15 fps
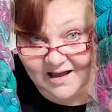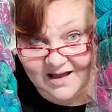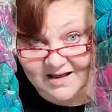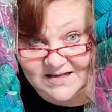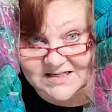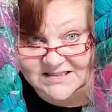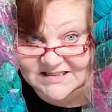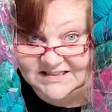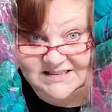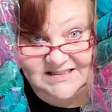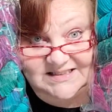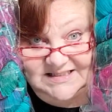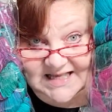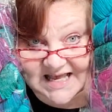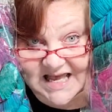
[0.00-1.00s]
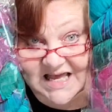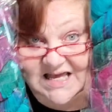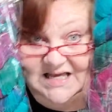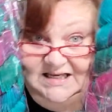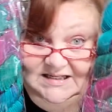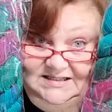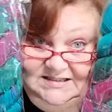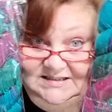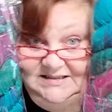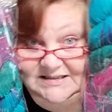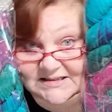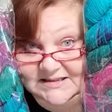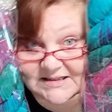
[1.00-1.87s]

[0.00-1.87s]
(no one is talking)